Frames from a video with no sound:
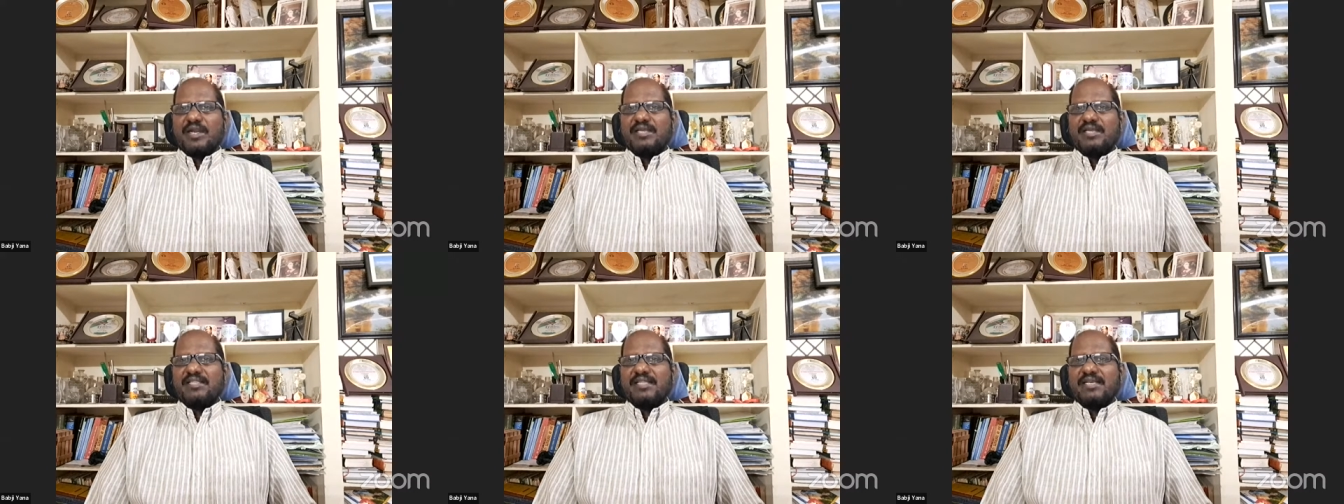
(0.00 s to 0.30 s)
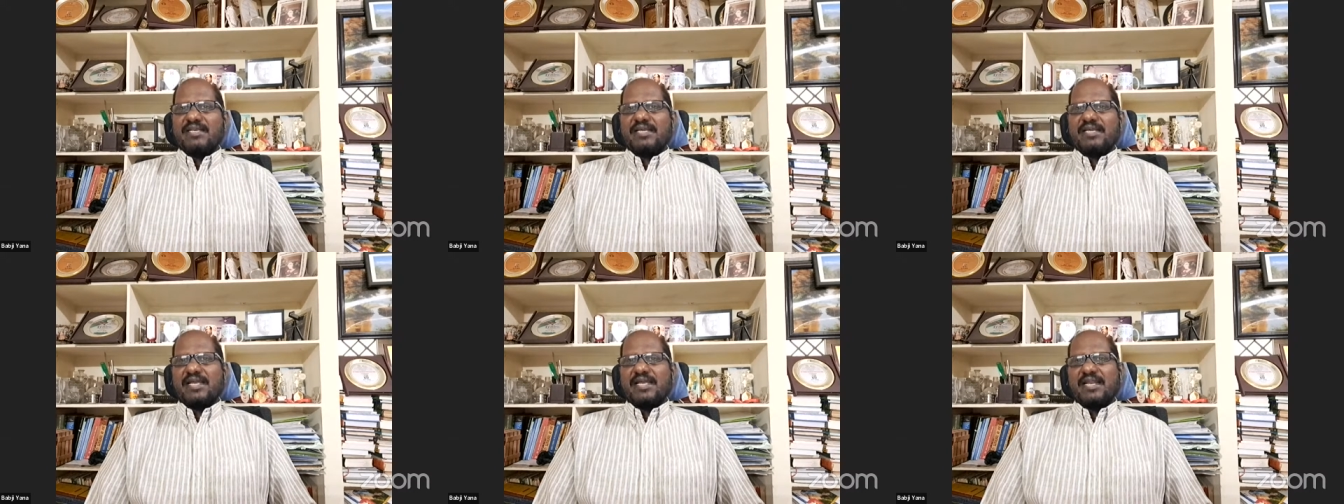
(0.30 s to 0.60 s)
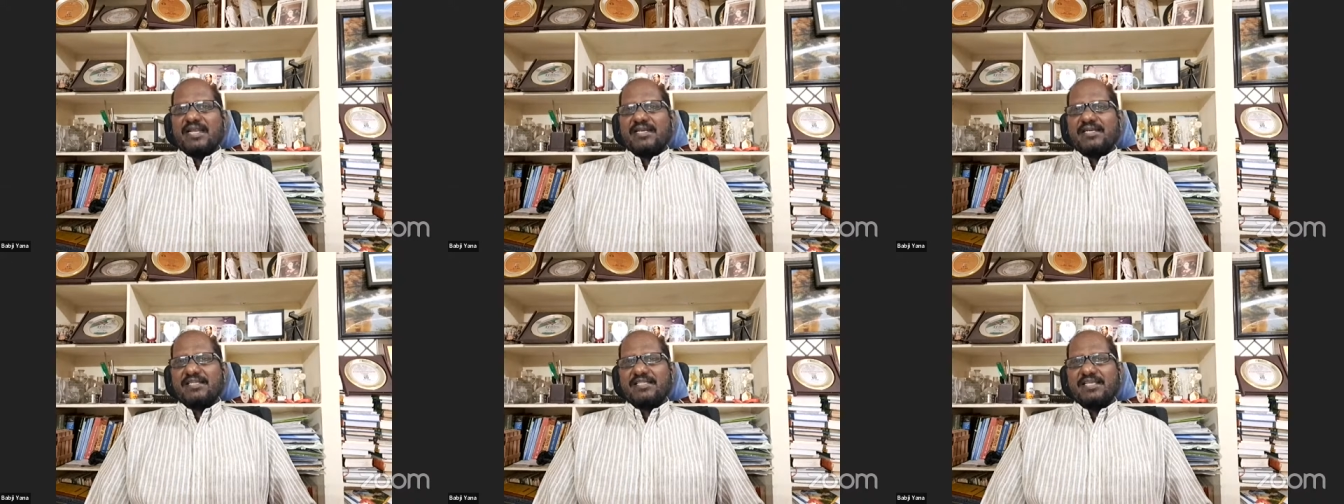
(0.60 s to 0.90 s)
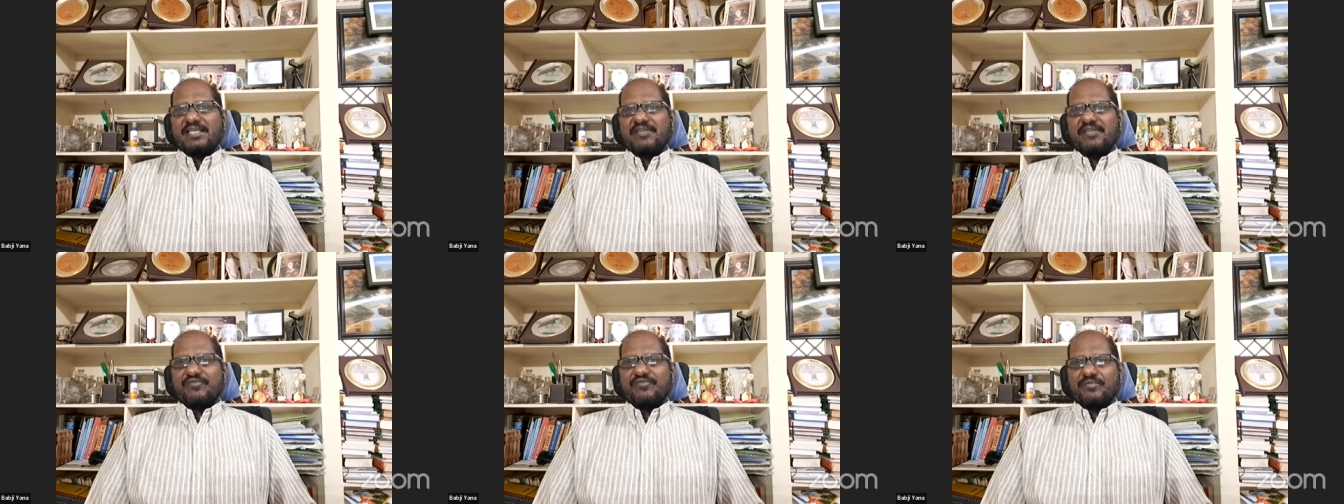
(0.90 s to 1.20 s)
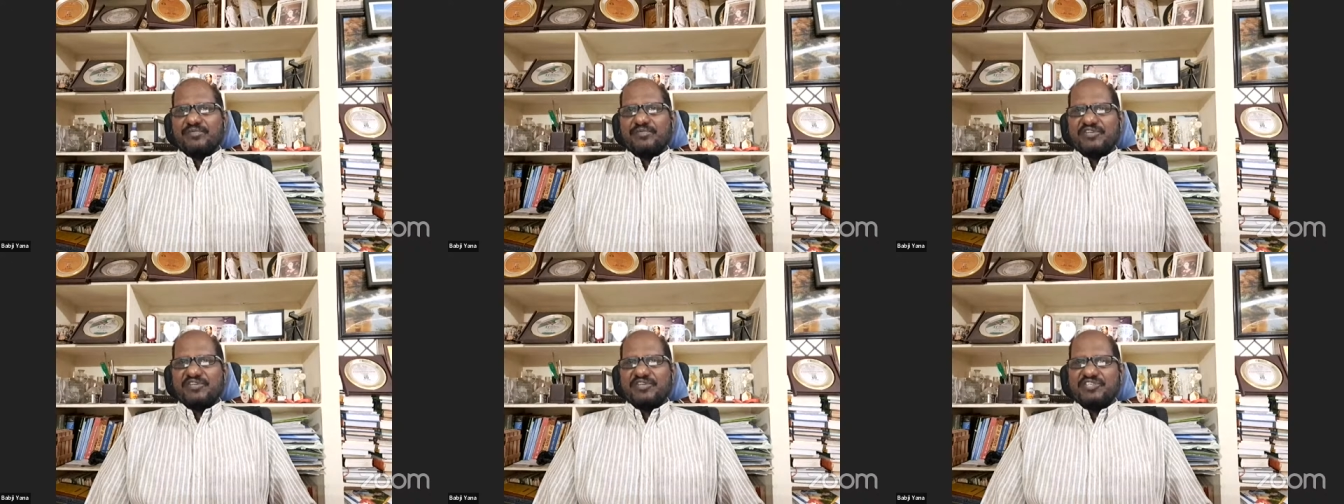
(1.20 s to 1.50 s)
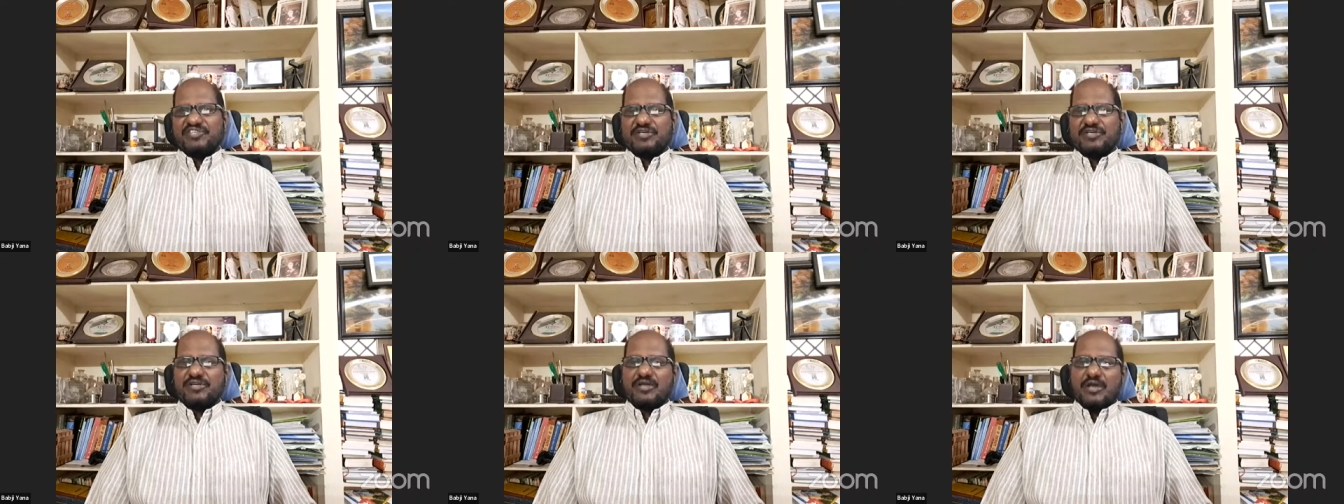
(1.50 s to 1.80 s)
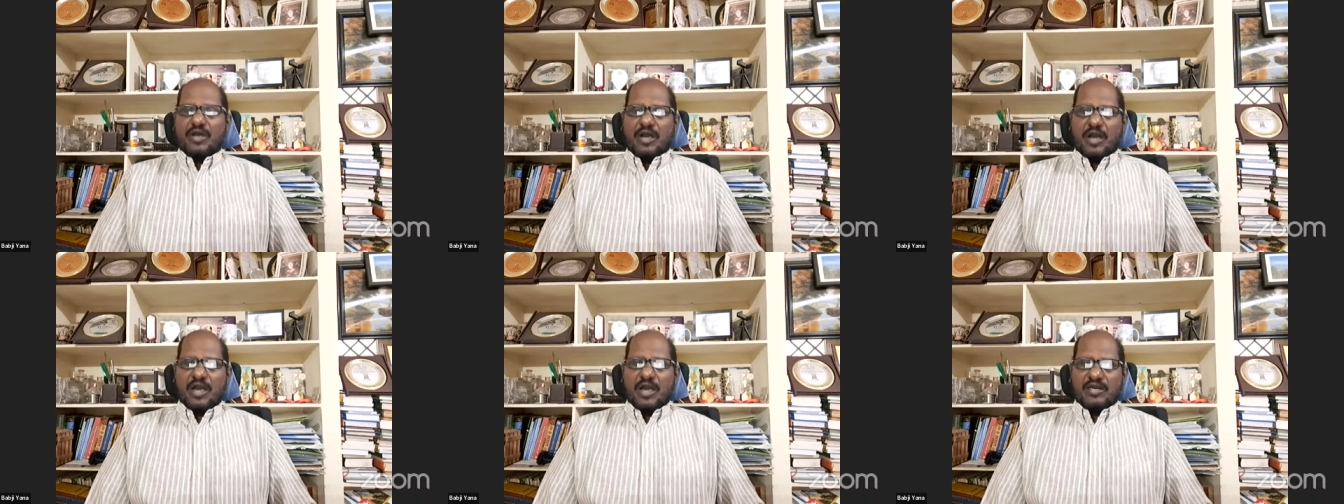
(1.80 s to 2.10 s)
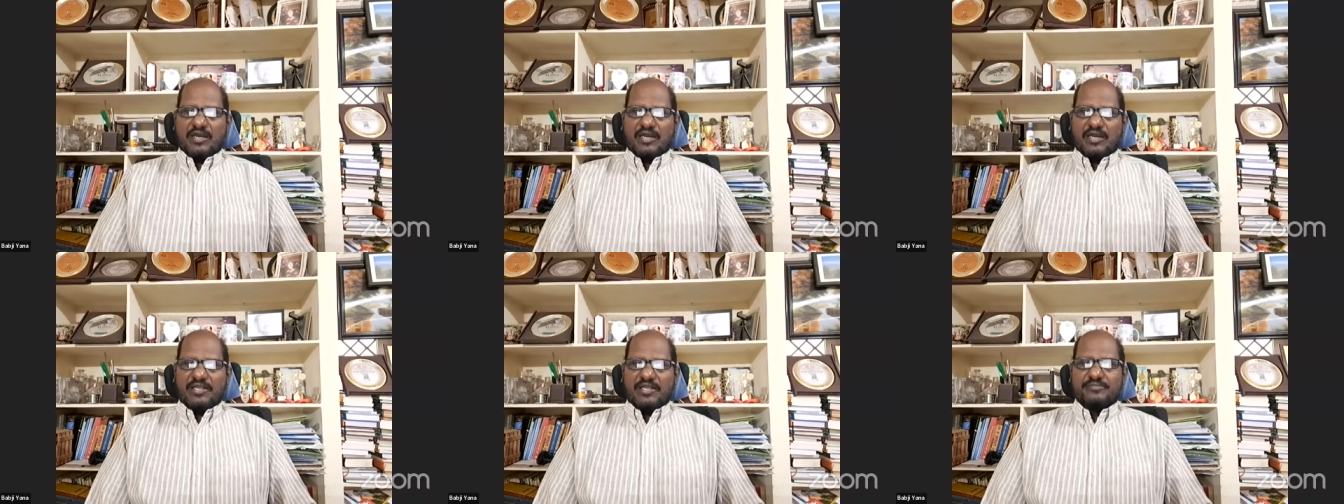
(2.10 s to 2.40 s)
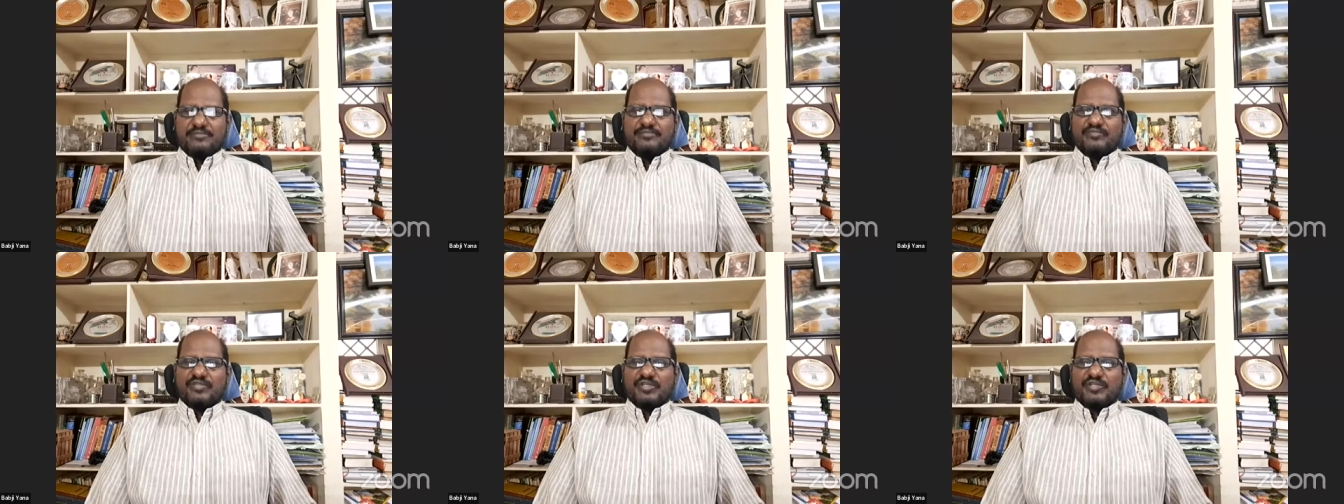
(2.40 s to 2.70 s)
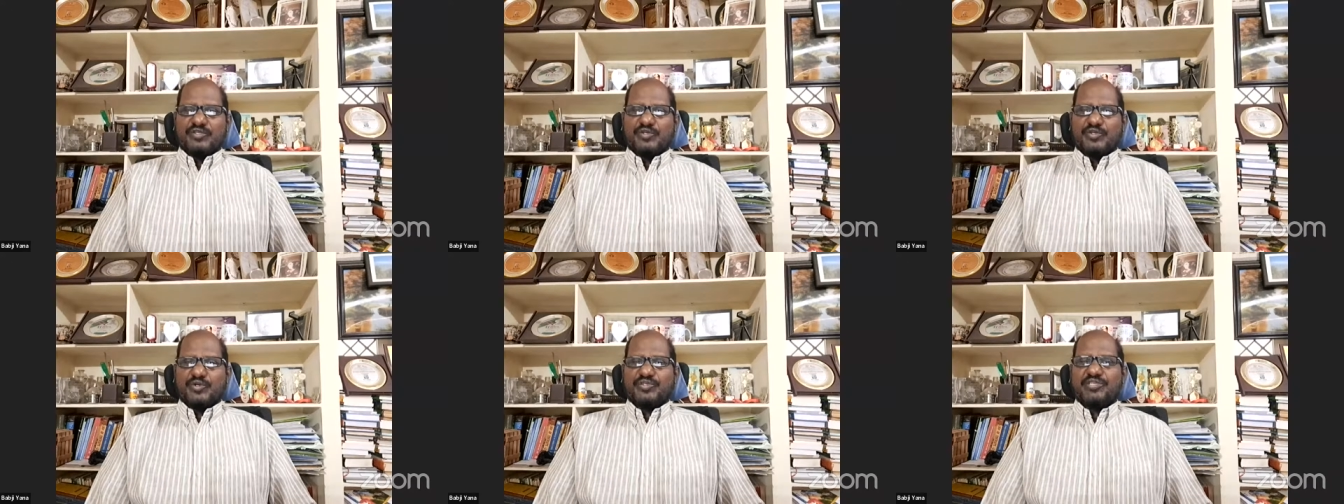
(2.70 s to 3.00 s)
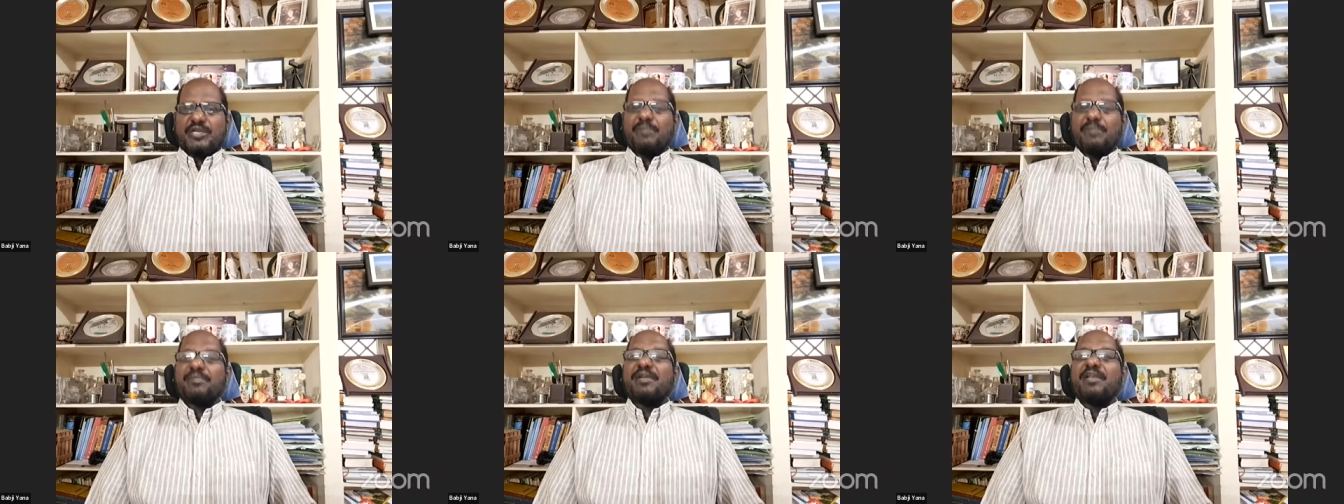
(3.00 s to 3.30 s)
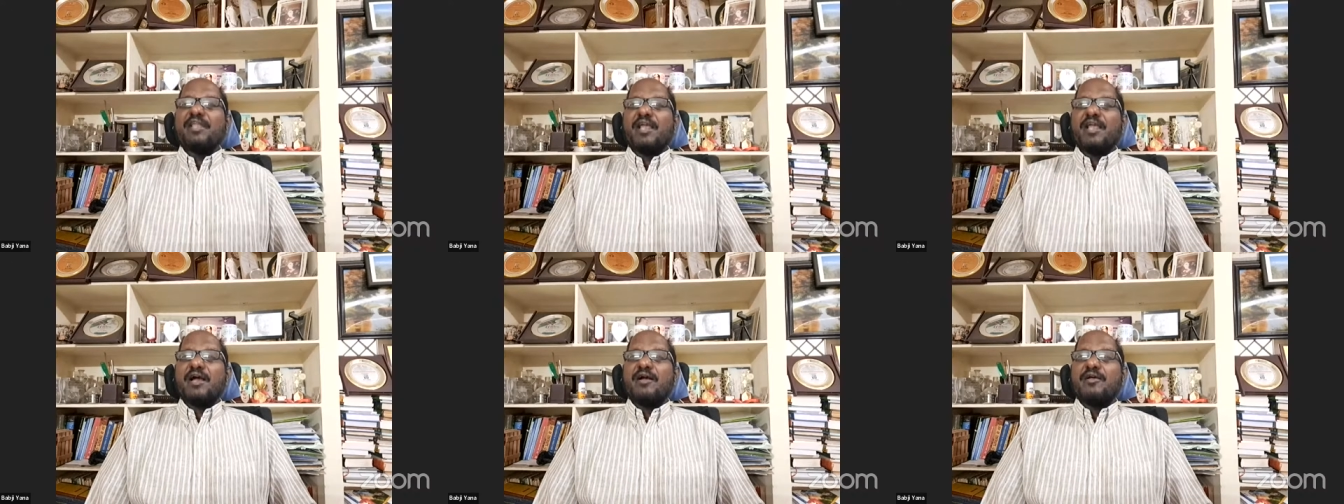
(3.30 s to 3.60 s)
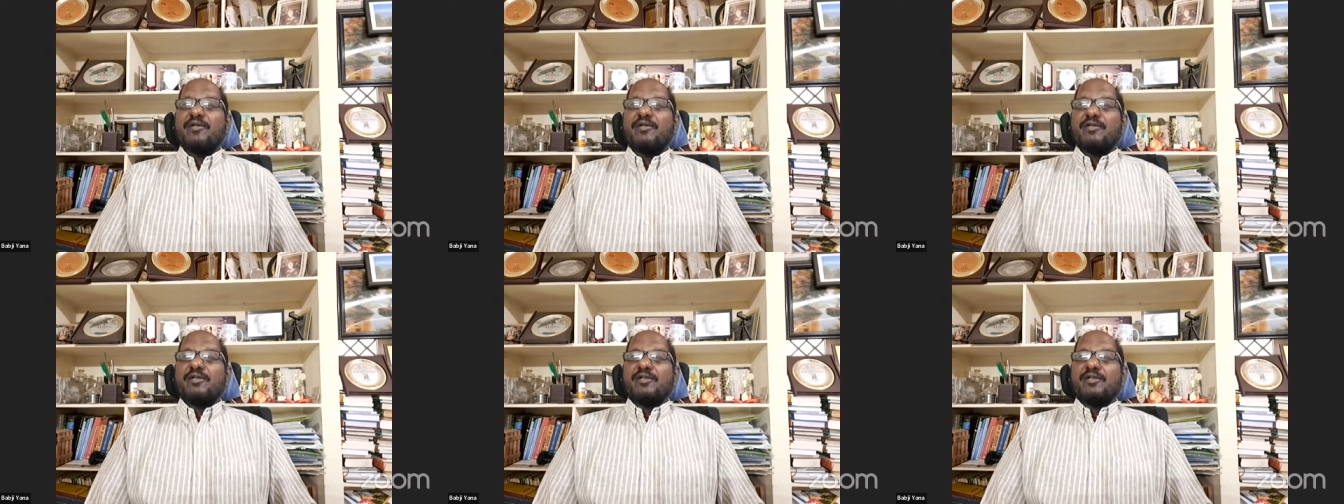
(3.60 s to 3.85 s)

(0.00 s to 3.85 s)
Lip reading: and then collect the information online. Social media.